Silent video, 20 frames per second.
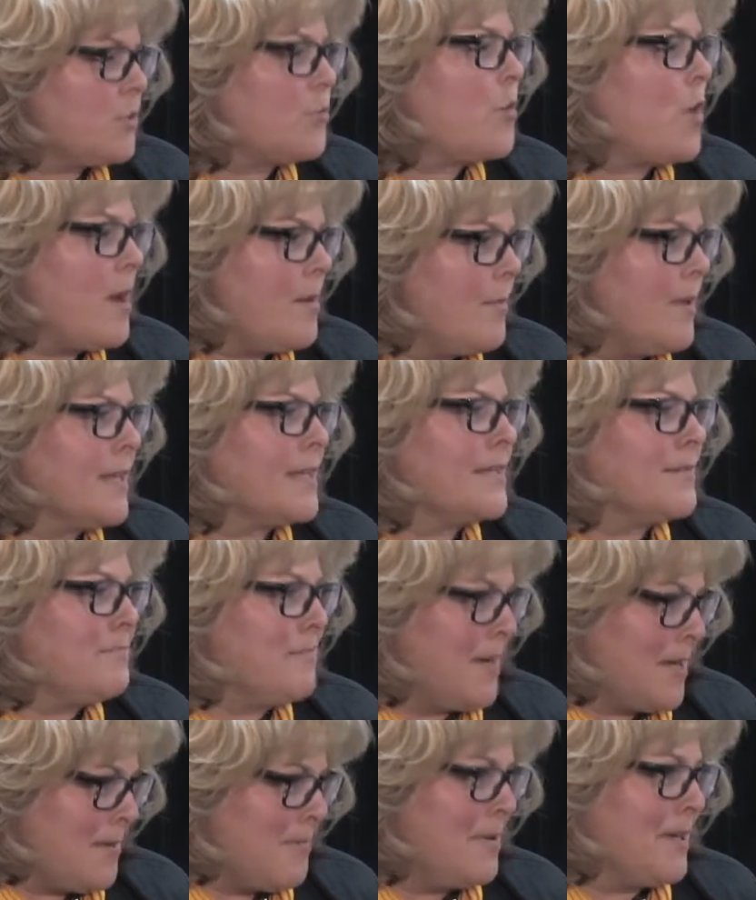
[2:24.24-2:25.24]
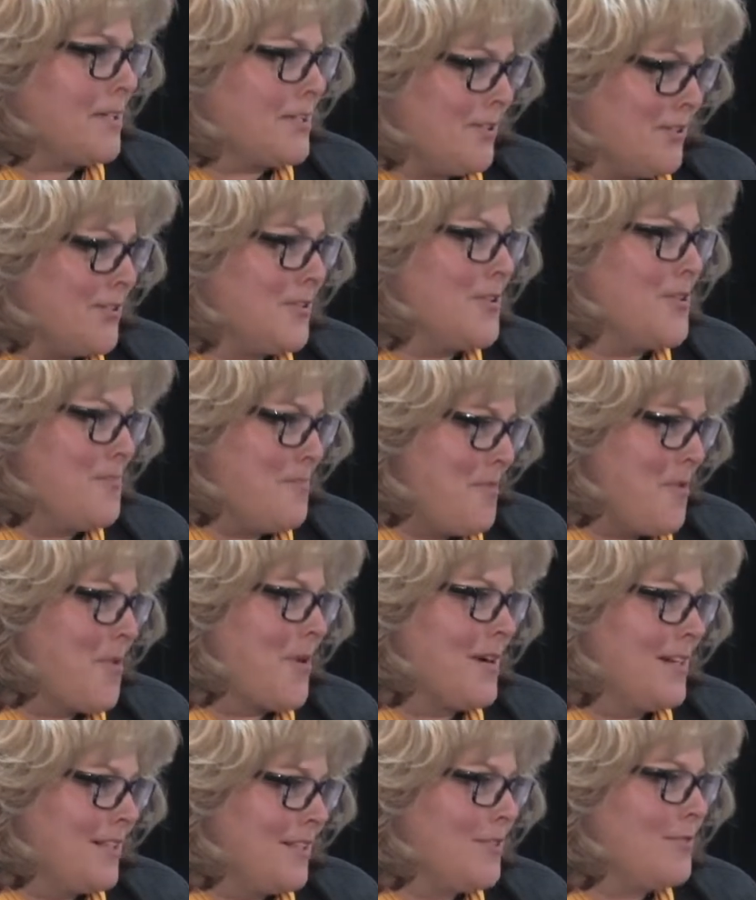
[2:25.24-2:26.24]
is why Megapixel is so
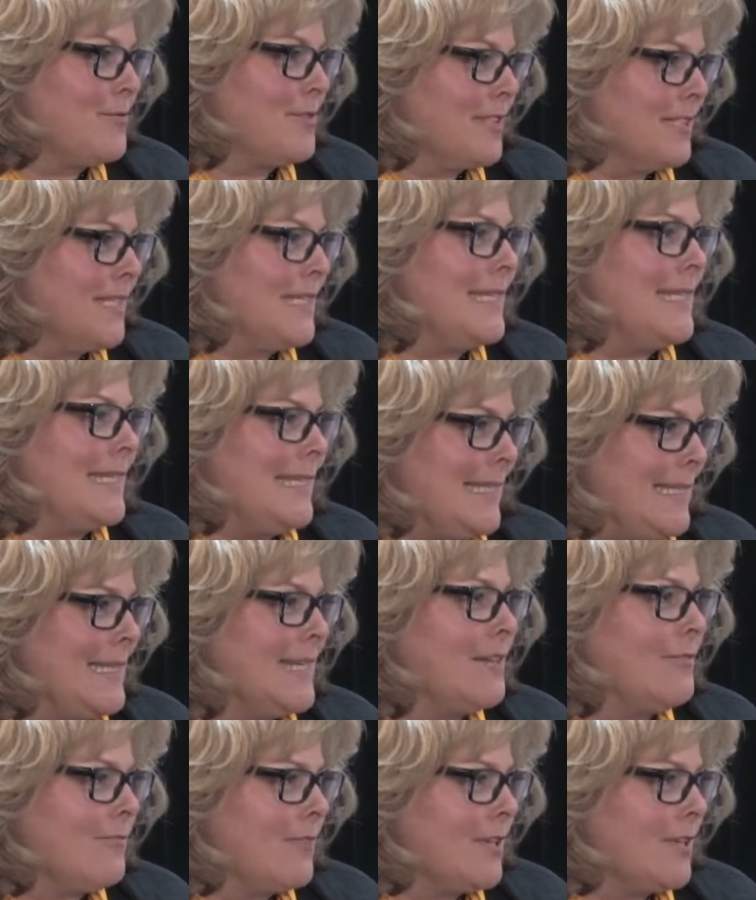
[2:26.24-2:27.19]
important. You really need that